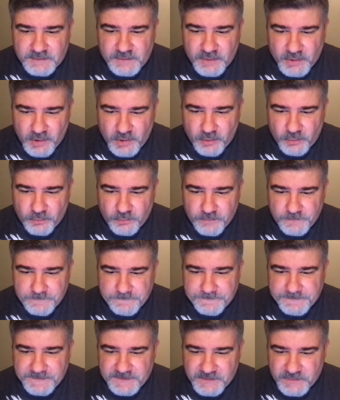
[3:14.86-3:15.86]
No,
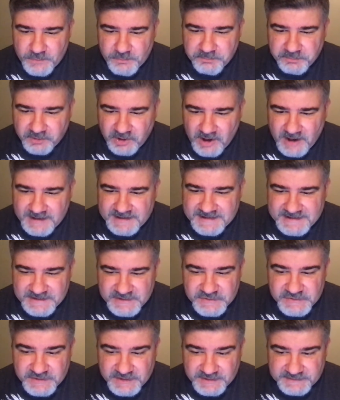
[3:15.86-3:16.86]
you plot
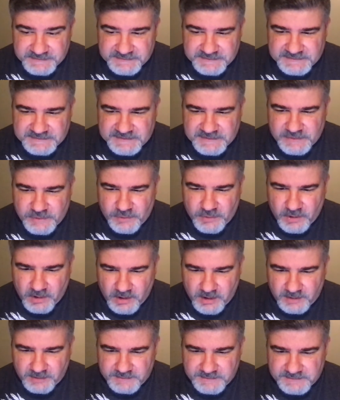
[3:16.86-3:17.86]
injustice in your
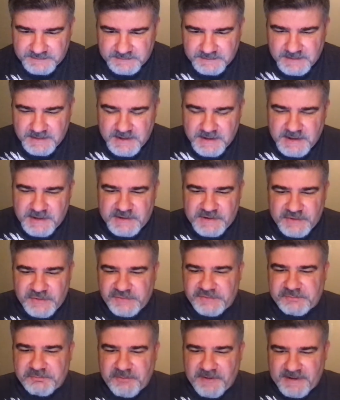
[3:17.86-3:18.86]
hearts.
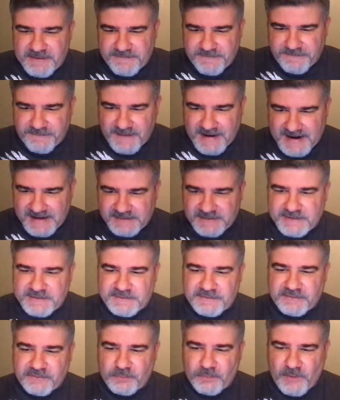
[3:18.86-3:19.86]
You spread
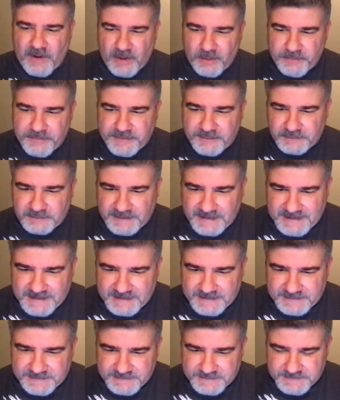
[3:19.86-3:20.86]
violence throughout the
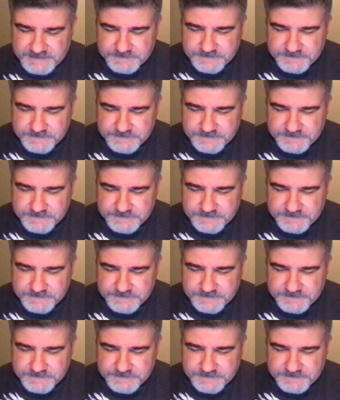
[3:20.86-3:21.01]
land.